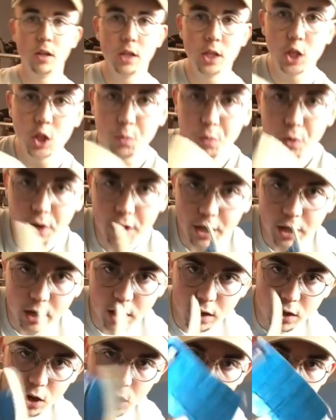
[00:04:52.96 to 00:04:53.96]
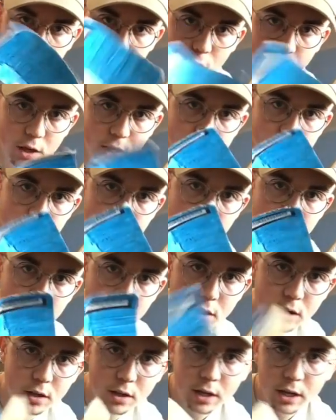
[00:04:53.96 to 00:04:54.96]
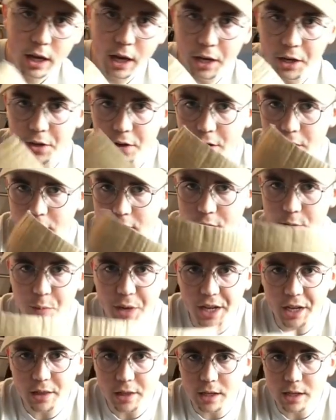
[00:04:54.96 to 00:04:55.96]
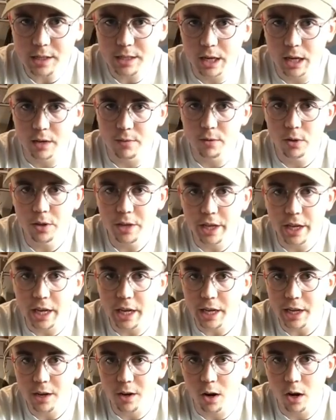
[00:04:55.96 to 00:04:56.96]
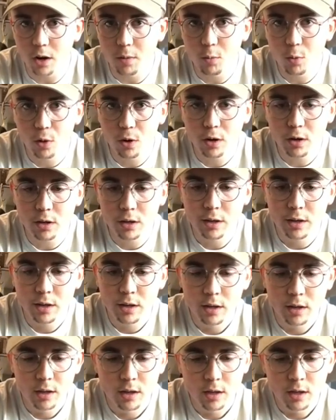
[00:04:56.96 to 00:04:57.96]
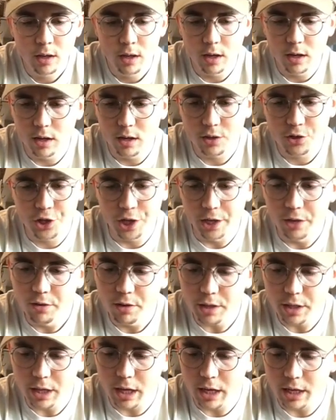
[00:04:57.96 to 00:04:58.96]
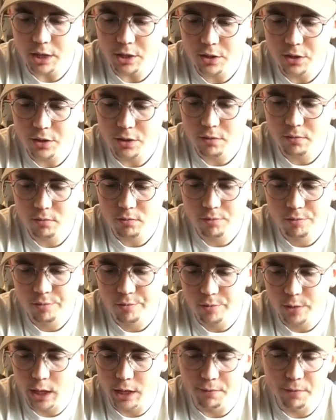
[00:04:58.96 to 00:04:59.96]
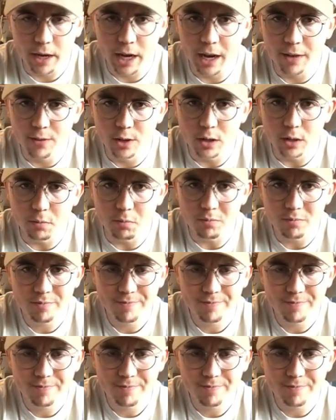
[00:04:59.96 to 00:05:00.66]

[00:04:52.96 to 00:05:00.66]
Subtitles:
to put in a cardboard insert, and you can just make these out of really any cardboard. Generally, I just if I have a,